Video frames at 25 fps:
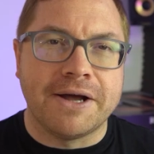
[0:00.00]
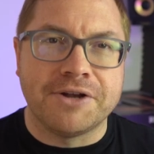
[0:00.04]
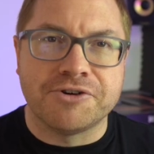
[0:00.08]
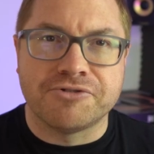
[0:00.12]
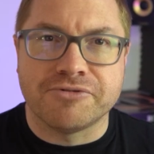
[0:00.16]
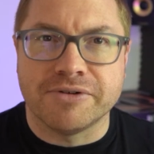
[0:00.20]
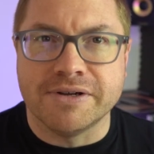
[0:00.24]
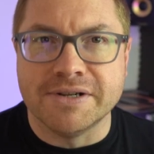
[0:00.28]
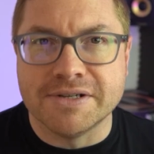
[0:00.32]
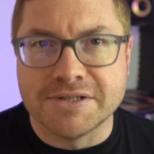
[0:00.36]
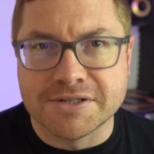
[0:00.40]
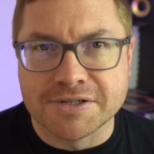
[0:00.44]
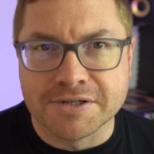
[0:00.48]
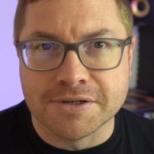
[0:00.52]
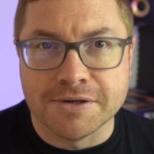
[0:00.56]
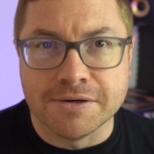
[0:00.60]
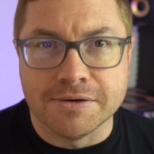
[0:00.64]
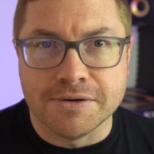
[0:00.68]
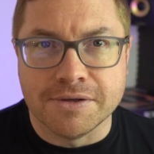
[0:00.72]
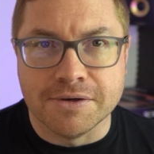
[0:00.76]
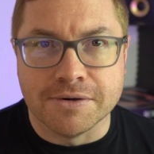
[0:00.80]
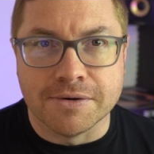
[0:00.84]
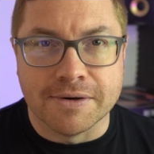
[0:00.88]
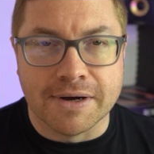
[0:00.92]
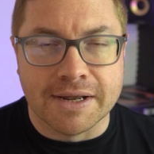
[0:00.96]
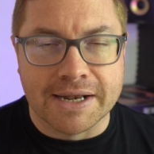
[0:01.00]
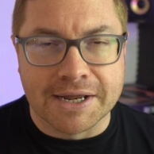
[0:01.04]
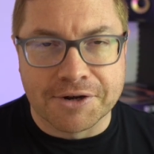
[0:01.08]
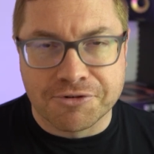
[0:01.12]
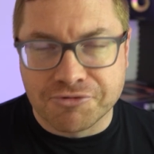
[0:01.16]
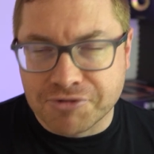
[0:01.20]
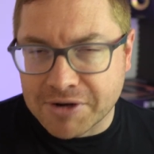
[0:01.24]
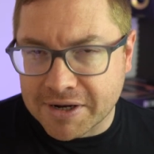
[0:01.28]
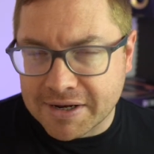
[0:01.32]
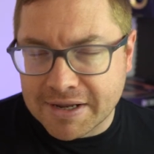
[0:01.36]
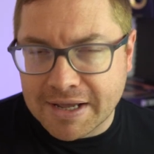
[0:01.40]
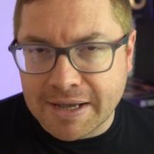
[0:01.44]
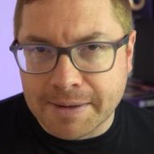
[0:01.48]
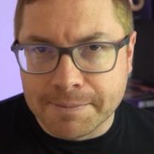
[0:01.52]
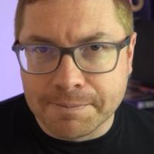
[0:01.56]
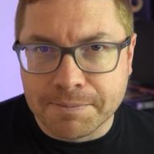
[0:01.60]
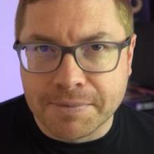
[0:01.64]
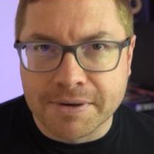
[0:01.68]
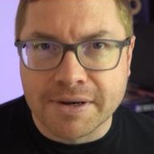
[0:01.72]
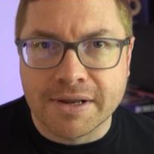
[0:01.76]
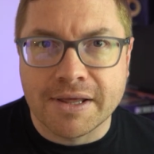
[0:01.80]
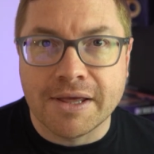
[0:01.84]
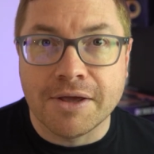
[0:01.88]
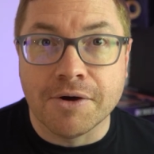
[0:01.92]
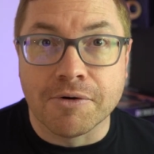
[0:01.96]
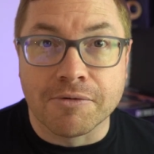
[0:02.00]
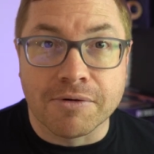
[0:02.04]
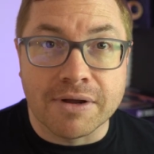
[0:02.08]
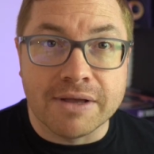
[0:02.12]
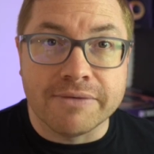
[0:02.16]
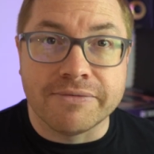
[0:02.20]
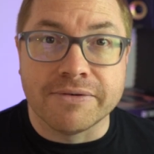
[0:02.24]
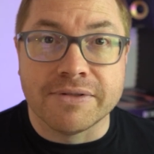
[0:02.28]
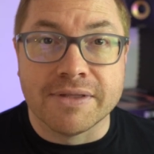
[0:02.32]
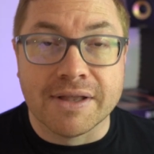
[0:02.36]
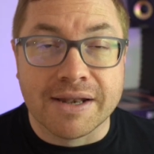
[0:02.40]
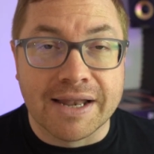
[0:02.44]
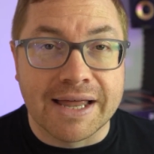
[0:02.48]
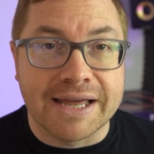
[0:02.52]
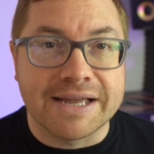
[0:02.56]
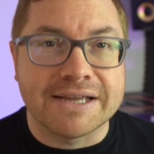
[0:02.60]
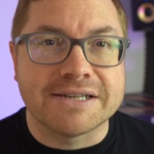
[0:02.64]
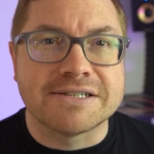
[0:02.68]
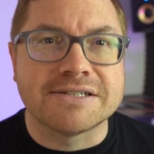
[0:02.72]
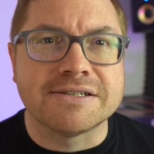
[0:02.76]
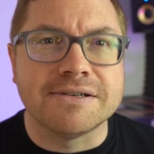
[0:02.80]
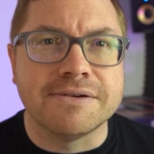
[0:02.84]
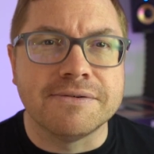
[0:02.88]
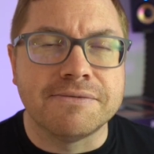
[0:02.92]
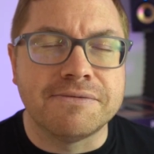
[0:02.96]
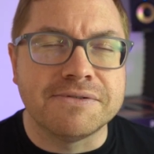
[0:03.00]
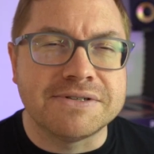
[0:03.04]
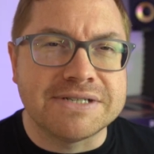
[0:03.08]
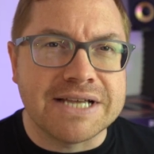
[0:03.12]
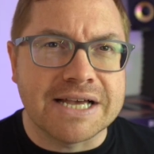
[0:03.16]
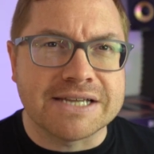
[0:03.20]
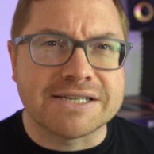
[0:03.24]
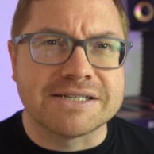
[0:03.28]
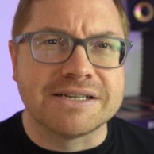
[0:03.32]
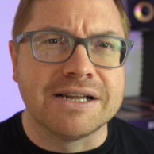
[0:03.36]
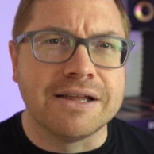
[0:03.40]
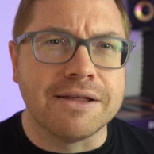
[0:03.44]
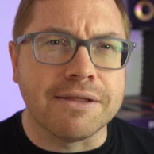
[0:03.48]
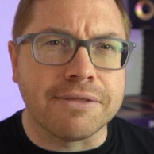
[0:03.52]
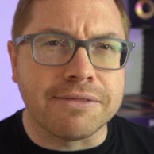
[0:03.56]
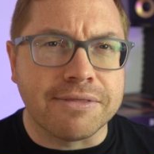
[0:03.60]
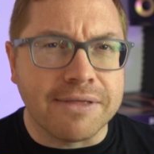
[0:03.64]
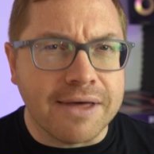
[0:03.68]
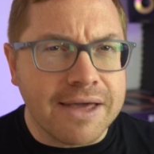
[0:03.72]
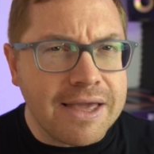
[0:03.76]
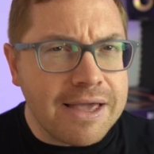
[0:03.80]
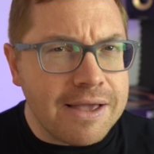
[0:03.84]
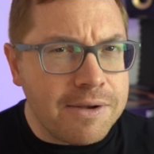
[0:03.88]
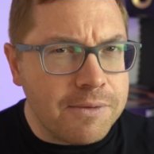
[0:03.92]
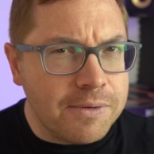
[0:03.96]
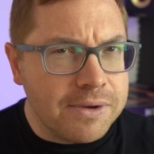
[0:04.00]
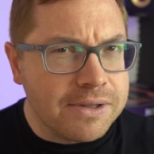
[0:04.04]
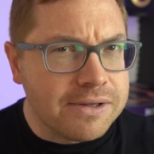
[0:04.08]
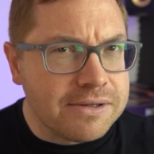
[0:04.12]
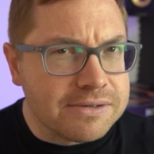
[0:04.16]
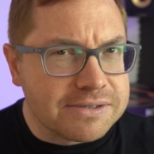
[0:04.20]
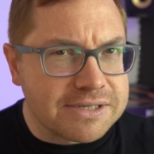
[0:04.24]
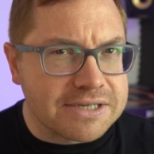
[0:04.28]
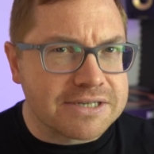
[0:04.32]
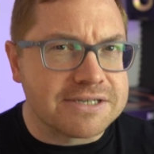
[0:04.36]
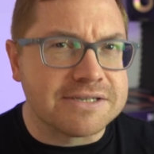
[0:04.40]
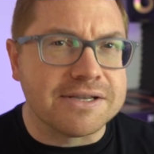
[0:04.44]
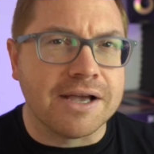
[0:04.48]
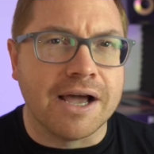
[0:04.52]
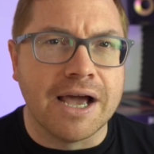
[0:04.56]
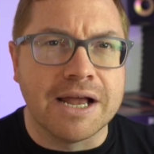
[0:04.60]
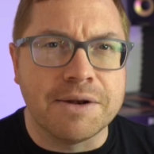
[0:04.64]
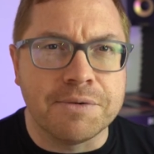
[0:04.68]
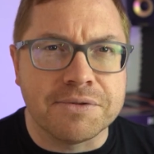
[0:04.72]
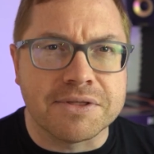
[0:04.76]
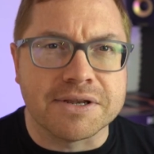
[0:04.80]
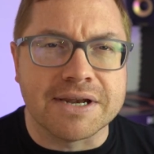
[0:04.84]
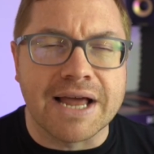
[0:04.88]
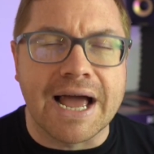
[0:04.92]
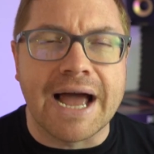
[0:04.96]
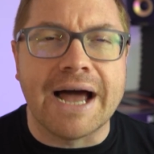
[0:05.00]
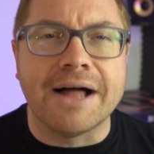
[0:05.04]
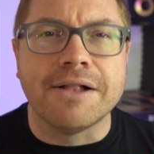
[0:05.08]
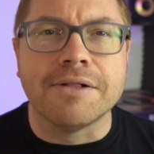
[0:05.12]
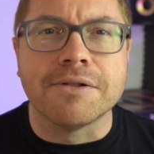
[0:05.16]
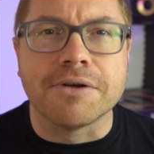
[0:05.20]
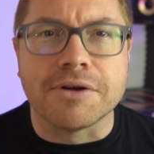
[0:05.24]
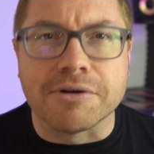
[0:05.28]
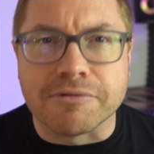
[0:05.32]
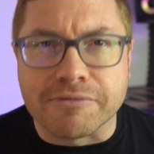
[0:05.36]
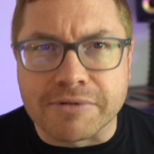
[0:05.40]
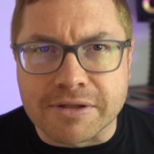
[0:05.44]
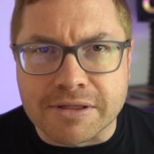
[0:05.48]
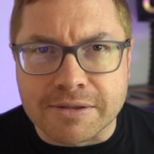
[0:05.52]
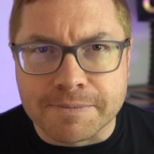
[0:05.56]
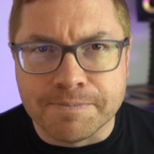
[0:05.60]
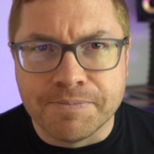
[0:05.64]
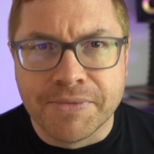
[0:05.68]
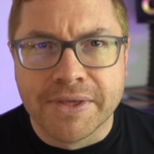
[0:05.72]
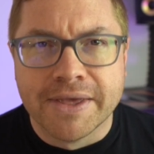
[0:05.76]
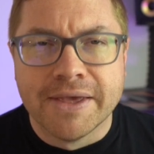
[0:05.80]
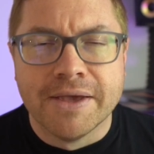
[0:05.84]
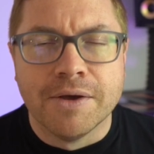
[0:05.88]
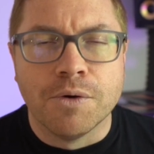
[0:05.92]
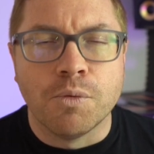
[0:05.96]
battery to your electric company or even the likes of Tesla, they will decide with an algorithm